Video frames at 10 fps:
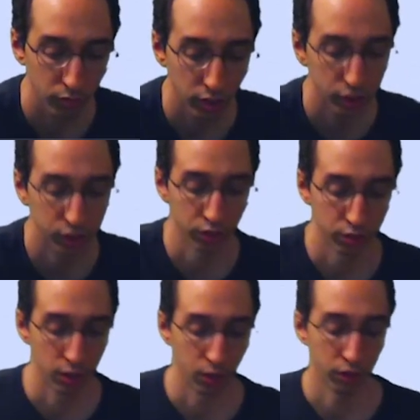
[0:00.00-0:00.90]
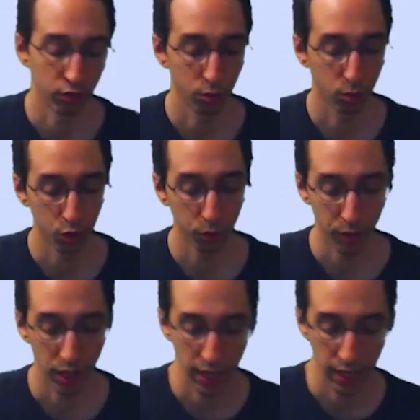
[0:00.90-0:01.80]
Just settle this group,
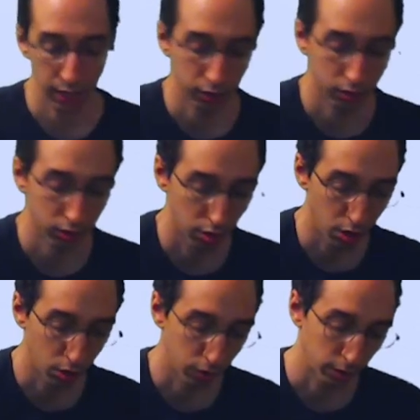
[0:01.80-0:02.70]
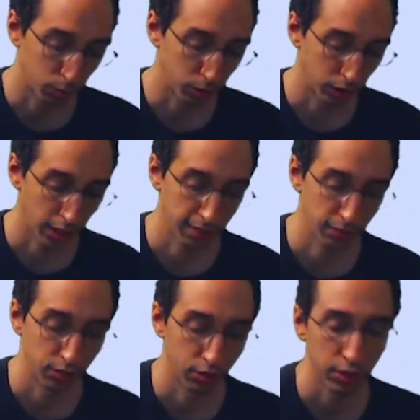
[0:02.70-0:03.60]
and all they really have
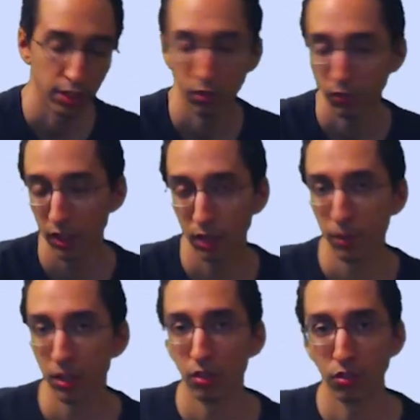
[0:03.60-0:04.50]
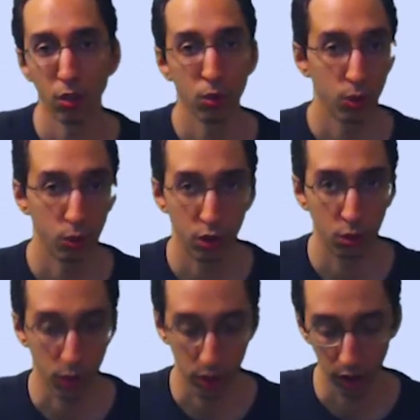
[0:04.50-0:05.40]
is this kind of development, so you know
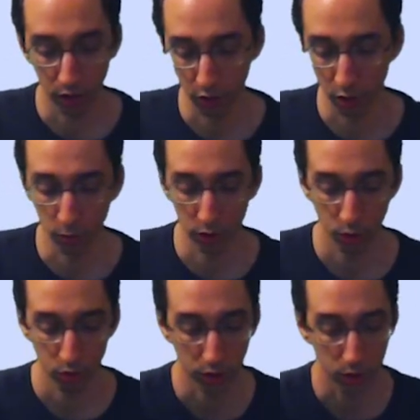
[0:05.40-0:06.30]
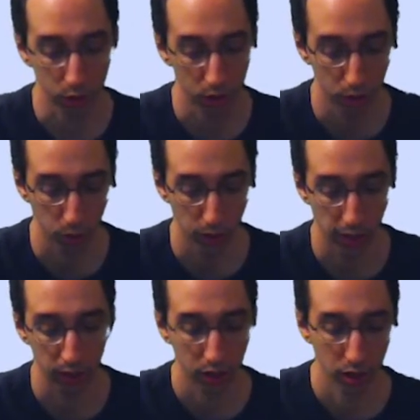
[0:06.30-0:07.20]
where to consider reducing. You can do
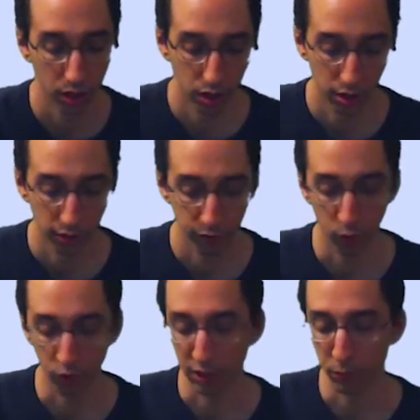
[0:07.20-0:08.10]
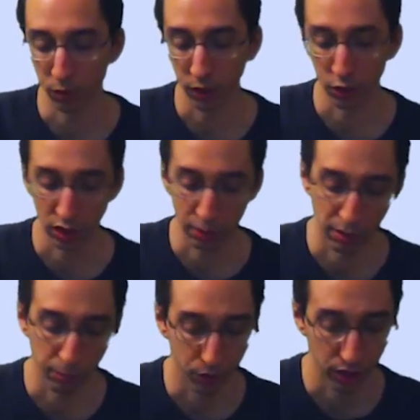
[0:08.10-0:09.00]
that, for example, later on
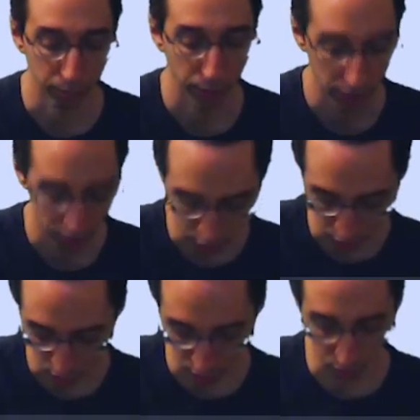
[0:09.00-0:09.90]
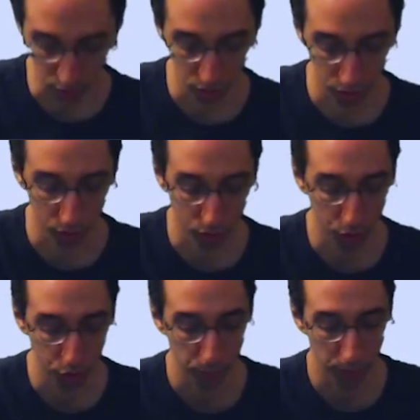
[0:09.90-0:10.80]
by playing back here, because there's still
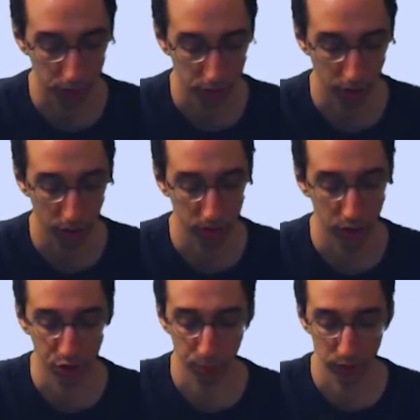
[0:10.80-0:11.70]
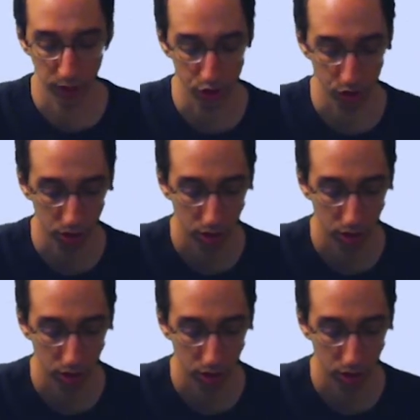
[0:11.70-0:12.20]
two space extension potential.